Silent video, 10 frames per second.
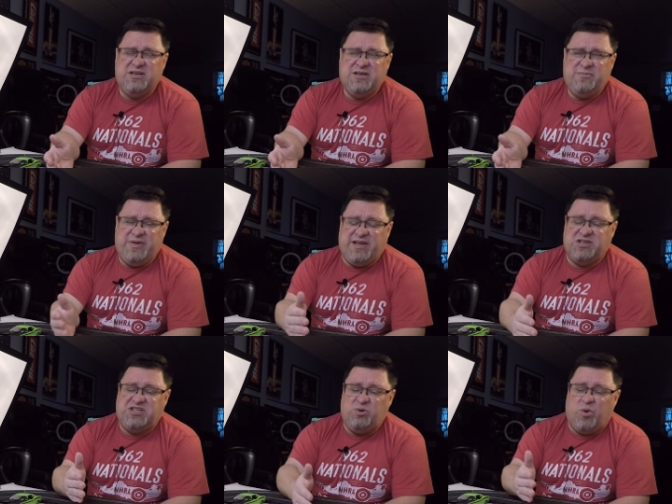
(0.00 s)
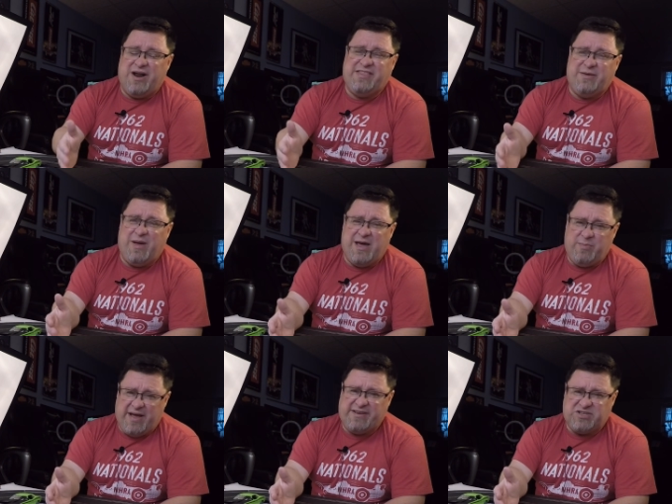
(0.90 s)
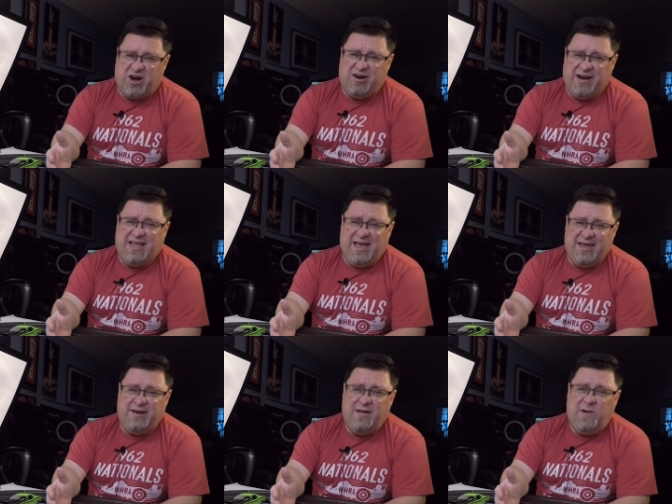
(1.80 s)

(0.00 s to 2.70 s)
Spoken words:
because he wanted the Mad Max car again.